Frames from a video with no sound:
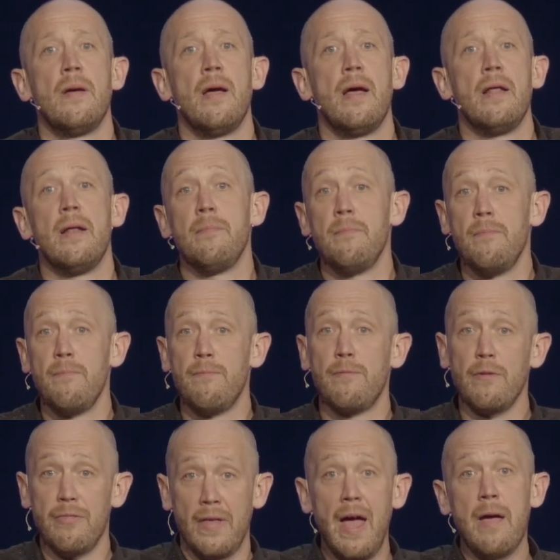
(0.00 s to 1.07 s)
And for
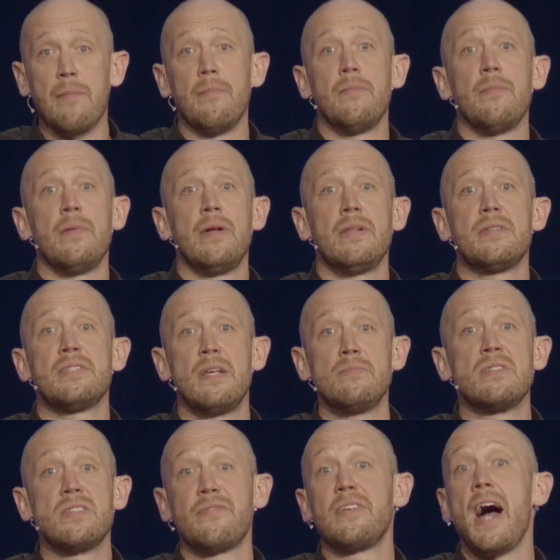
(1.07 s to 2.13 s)
them, it seems
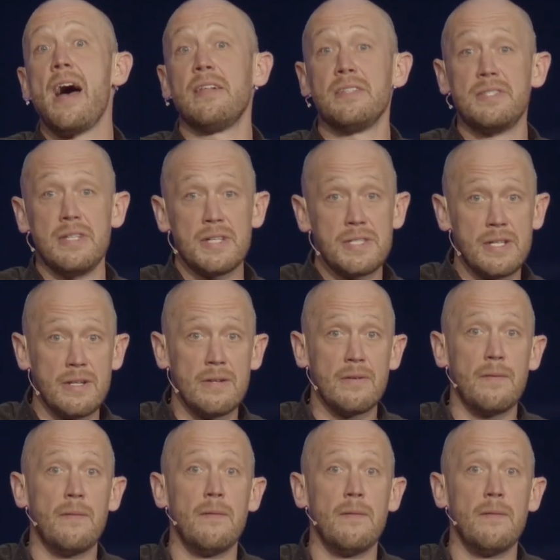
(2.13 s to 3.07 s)
as if God is distant